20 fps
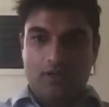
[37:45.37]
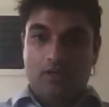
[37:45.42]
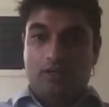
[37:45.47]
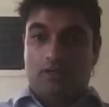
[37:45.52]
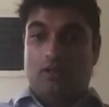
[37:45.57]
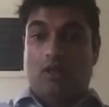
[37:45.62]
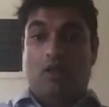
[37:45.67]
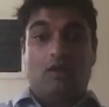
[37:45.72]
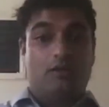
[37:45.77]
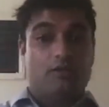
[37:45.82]

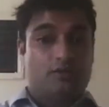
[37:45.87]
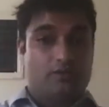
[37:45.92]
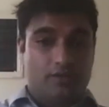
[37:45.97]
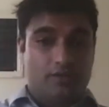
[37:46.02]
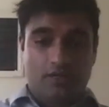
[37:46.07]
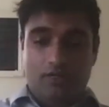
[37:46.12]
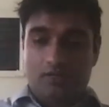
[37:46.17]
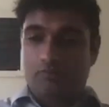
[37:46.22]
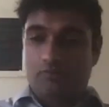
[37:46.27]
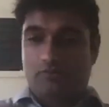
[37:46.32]
Longer
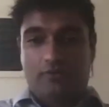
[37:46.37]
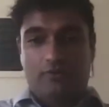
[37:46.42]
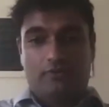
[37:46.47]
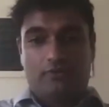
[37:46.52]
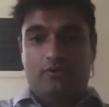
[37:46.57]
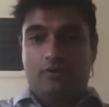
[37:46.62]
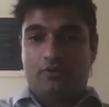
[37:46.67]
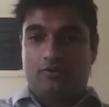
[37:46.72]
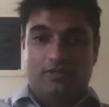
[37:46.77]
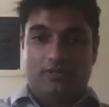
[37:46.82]
term, for
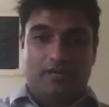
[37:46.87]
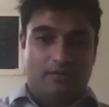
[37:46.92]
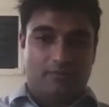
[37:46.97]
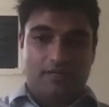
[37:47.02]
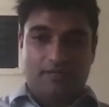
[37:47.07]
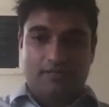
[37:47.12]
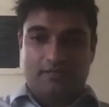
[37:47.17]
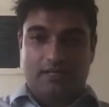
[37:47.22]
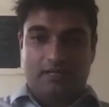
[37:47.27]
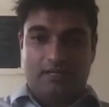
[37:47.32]
folks like
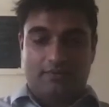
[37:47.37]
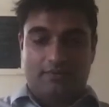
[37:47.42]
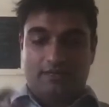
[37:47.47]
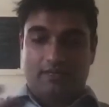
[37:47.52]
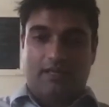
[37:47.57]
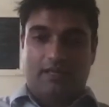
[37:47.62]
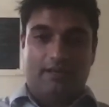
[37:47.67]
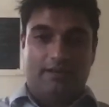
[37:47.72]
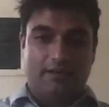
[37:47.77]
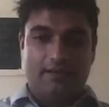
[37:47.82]
myself at
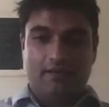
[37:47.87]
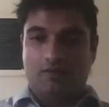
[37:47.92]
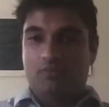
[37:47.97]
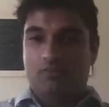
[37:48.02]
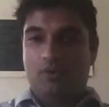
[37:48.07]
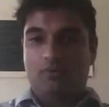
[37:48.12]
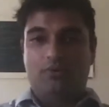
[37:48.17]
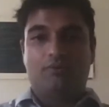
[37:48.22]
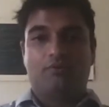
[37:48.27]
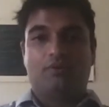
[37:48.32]
Cloudera,
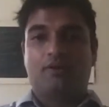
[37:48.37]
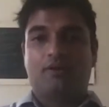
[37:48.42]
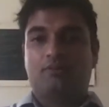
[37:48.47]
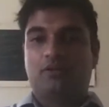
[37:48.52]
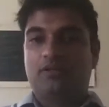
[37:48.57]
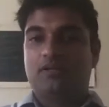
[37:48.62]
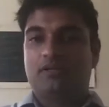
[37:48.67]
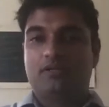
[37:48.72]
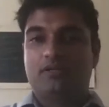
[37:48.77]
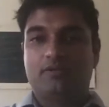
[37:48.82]
what we were able
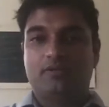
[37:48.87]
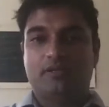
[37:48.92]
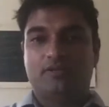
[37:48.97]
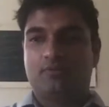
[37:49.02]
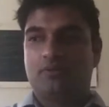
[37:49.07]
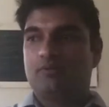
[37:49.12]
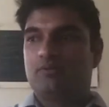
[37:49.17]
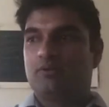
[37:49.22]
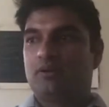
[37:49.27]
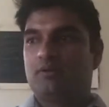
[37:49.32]
to do is
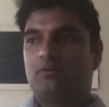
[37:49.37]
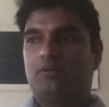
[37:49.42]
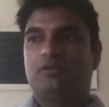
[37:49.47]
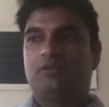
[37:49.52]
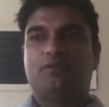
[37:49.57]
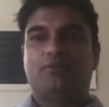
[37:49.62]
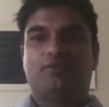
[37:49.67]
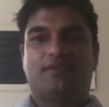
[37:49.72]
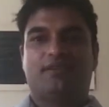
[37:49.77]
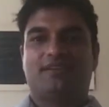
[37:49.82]
we were able to
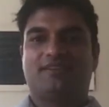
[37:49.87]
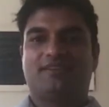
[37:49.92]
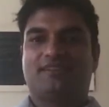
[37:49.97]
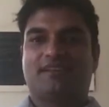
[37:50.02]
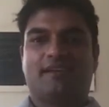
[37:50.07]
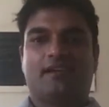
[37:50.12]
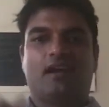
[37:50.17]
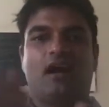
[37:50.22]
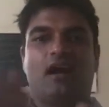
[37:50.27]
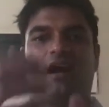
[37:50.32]
do things
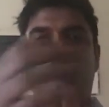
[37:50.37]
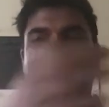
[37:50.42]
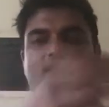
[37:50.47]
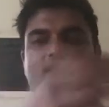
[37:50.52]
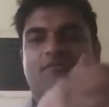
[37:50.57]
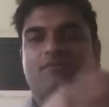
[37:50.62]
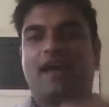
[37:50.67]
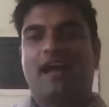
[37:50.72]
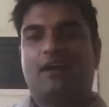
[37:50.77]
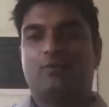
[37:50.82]
like cost
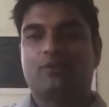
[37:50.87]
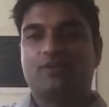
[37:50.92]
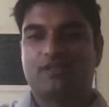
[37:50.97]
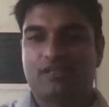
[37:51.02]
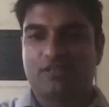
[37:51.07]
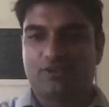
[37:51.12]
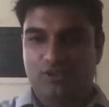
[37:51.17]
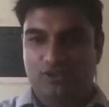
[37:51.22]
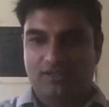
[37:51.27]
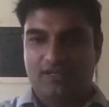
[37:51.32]
of
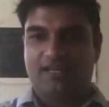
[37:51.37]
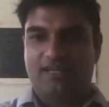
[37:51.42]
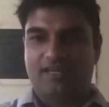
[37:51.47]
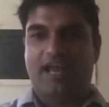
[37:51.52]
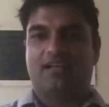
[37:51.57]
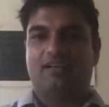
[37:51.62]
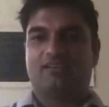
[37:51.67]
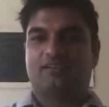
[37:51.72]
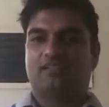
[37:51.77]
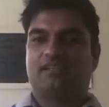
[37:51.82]
acquisition
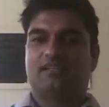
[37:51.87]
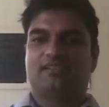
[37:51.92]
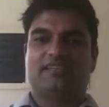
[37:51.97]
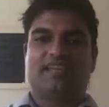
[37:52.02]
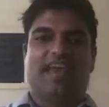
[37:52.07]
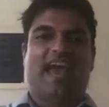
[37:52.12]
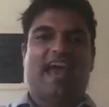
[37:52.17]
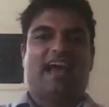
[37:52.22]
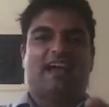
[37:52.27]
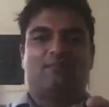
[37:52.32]
analysis,
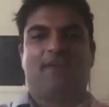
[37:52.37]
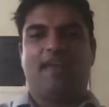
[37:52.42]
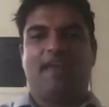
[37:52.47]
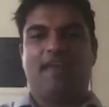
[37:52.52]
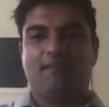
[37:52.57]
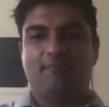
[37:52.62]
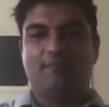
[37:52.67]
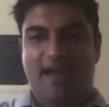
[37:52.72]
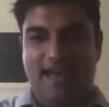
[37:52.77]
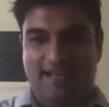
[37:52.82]
CAC
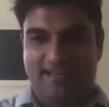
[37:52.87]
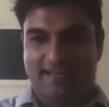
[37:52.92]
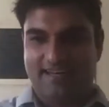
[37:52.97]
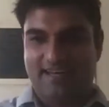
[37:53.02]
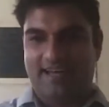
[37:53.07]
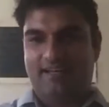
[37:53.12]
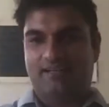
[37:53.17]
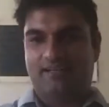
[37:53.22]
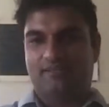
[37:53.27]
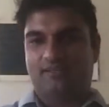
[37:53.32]
payback
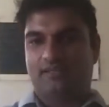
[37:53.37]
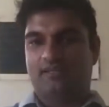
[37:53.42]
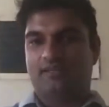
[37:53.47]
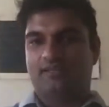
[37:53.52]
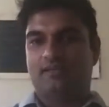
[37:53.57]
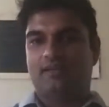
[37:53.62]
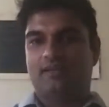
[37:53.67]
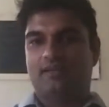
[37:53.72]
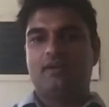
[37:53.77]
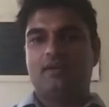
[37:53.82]

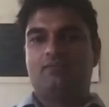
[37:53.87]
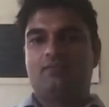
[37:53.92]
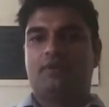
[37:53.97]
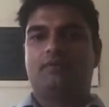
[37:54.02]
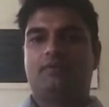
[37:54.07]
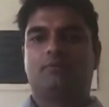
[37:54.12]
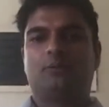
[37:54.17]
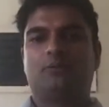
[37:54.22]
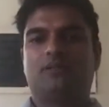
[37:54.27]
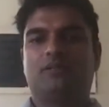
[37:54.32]
analysis. We
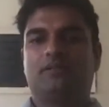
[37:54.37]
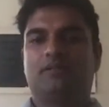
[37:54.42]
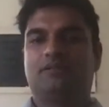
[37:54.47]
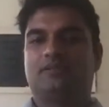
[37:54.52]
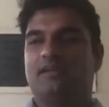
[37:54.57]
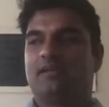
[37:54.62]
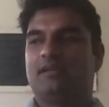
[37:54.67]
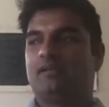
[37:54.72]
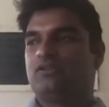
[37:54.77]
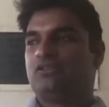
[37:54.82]
were able
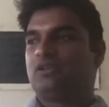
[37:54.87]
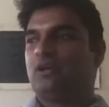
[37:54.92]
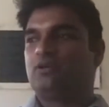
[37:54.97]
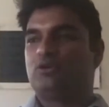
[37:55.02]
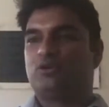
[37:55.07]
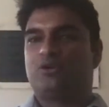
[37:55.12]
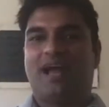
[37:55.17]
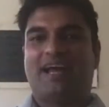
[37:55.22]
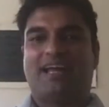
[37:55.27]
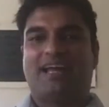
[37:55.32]
to start
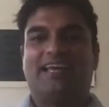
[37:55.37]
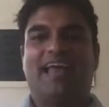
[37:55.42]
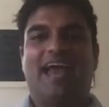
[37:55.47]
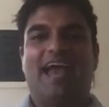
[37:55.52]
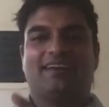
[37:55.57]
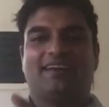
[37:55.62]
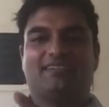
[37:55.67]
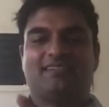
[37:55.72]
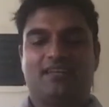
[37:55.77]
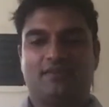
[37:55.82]
tracking
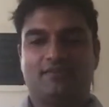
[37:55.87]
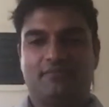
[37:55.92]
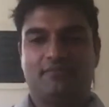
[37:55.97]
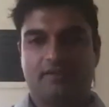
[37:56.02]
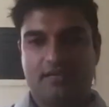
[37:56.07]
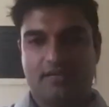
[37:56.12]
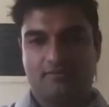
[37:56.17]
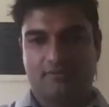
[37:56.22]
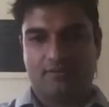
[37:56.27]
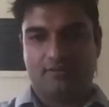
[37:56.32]

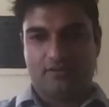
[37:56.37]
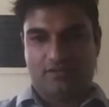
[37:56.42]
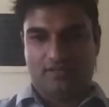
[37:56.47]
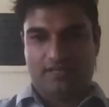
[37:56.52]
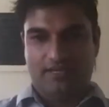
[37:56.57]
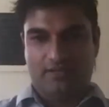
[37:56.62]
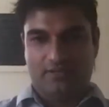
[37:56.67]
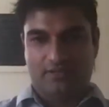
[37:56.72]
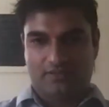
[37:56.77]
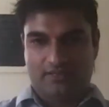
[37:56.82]
activity of our
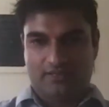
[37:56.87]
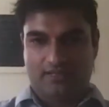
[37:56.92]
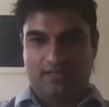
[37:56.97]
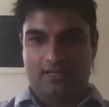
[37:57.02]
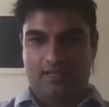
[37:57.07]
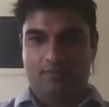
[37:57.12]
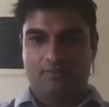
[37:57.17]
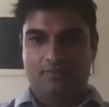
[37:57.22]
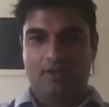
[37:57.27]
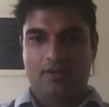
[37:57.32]
sales
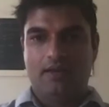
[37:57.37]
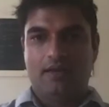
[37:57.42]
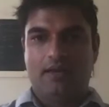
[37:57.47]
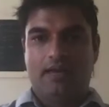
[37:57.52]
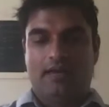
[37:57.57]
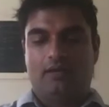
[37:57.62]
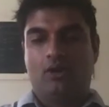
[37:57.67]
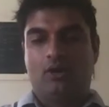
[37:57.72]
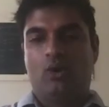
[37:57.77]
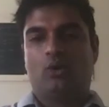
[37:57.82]
team
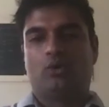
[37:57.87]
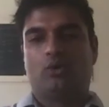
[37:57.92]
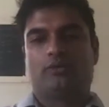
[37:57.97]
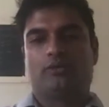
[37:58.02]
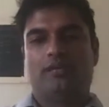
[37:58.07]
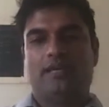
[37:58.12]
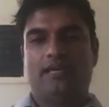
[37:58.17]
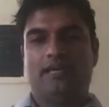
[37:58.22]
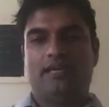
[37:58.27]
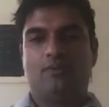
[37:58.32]
and
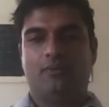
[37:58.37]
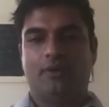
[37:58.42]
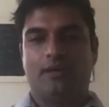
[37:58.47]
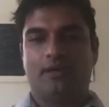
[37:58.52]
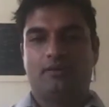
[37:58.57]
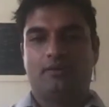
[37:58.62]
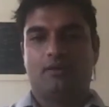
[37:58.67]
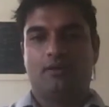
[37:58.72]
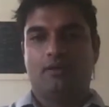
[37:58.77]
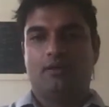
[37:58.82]
correlate it
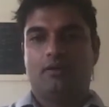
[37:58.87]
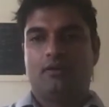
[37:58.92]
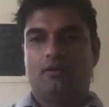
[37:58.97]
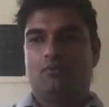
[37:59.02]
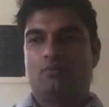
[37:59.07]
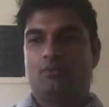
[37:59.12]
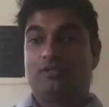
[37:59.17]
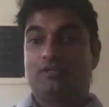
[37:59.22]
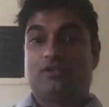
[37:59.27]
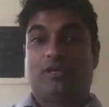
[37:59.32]
with
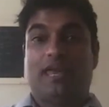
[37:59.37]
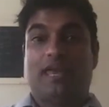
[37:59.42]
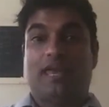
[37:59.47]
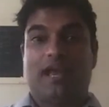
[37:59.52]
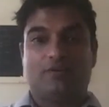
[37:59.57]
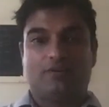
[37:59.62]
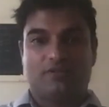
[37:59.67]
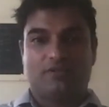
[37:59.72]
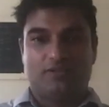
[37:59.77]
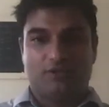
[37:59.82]
which
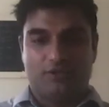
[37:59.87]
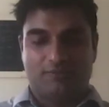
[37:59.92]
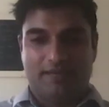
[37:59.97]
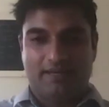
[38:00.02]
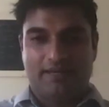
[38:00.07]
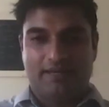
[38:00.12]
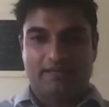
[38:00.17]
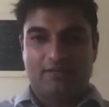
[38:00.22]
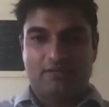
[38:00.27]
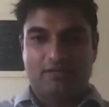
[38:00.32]
accounts they're
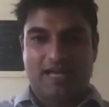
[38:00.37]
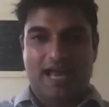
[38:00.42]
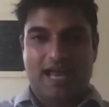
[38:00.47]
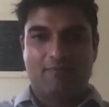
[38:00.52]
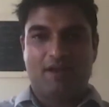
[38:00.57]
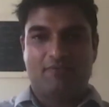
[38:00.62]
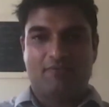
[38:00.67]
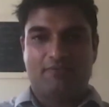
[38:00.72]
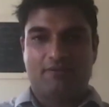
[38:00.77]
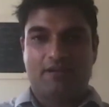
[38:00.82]
spending their time,
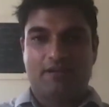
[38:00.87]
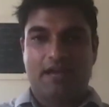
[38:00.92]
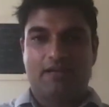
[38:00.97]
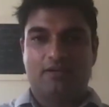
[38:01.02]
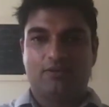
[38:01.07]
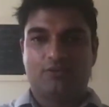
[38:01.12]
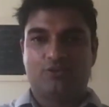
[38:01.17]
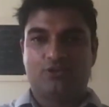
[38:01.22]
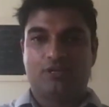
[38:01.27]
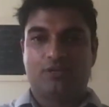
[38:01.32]
effort,
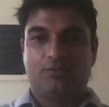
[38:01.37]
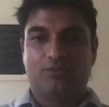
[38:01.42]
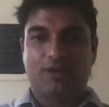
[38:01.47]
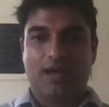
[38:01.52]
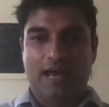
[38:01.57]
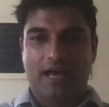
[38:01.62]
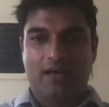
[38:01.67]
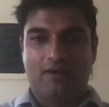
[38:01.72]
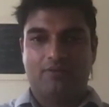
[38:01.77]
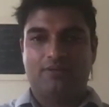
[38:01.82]
energy
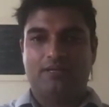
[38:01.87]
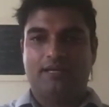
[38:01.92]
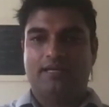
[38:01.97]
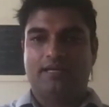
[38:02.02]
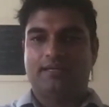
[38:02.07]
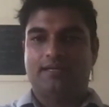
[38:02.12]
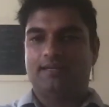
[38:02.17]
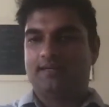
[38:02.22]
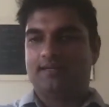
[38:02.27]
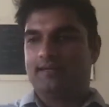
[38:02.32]
around,
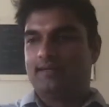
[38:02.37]
and